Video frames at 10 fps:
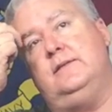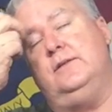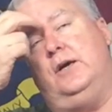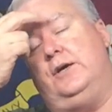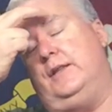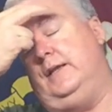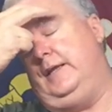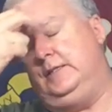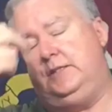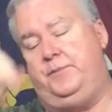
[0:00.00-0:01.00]
longer than it
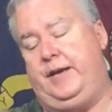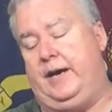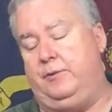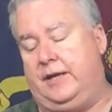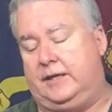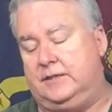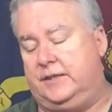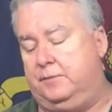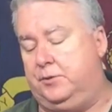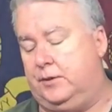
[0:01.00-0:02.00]
needs to be. I would like to
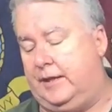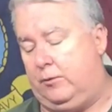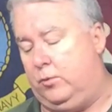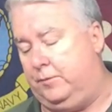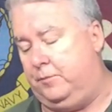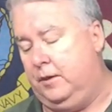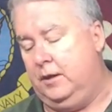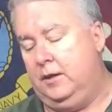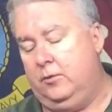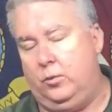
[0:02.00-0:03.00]
see him do it like a 1
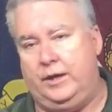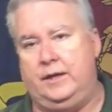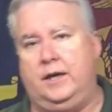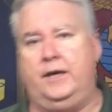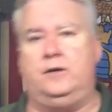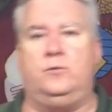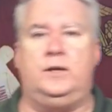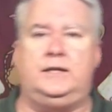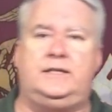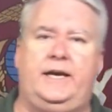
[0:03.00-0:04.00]
in 9 or
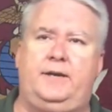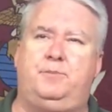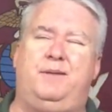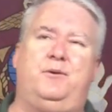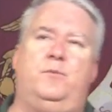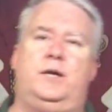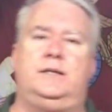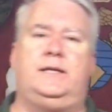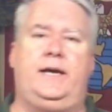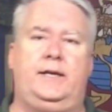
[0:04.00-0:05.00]
1 in 10, probably 1
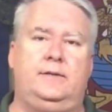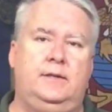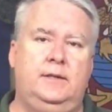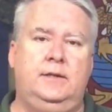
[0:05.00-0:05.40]
in 10.